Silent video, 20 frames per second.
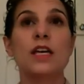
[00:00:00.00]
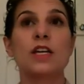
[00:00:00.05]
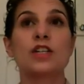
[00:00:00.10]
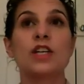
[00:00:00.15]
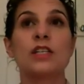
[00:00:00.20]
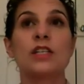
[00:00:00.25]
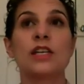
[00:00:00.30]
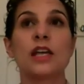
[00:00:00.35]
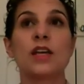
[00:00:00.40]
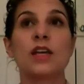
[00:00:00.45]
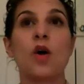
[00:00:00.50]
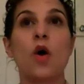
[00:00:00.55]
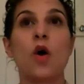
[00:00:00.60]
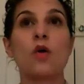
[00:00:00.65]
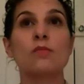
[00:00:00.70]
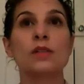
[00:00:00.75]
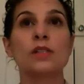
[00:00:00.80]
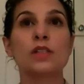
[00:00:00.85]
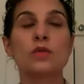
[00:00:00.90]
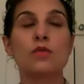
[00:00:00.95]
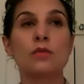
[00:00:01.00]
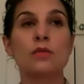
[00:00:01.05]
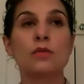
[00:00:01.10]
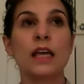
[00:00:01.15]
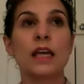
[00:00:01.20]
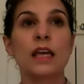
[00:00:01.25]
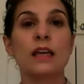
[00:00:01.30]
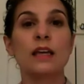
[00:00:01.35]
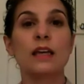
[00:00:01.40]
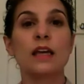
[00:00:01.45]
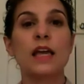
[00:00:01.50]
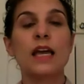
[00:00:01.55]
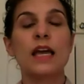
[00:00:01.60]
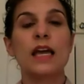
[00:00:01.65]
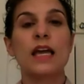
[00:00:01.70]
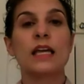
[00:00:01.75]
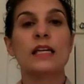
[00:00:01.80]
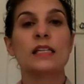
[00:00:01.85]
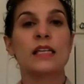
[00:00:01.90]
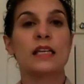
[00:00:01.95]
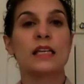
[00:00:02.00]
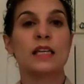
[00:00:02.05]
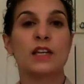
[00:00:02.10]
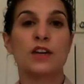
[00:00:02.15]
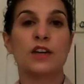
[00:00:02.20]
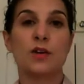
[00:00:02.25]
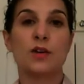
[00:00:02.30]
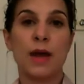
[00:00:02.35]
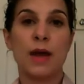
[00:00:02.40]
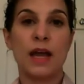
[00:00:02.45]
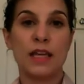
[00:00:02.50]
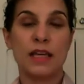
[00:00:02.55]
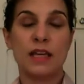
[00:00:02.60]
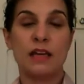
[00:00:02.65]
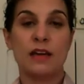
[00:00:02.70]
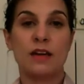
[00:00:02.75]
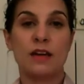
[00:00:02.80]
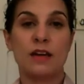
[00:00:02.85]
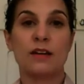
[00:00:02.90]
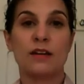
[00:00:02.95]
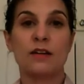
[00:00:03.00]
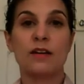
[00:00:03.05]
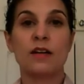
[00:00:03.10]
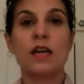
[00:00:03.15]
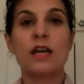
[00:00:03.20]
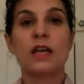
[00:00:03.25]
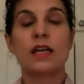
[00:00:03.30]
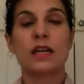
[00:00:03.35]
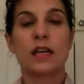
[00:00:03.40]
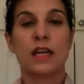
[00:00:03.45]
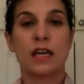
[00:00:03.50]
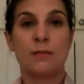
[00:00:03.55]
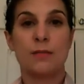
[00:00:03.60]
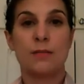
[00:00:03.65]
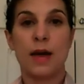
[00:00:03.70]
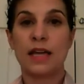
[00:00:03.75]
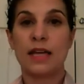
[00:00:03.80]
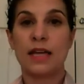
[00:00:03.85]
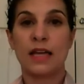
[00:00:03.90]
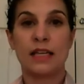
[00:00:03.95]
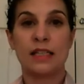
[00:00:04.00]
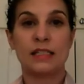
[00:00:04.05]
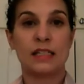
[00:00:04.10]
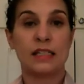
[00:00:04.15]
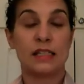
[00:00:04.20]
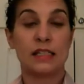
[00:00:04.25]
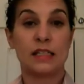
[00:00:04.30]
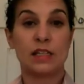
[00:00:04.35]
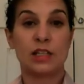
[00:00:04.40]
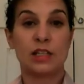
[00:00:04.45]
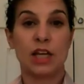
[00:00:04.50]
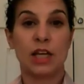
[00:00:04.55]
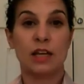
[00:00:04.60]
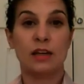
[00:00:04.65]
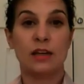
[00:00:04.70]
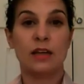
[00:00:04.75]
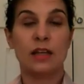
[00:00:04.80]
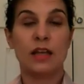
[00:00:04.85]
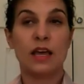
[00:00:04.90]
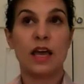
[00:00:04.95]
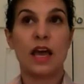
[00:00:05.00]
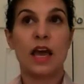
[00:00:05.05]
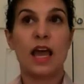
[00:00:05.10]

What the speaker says: She said, homeschooling is a year-by-year, kid-by-kid decision.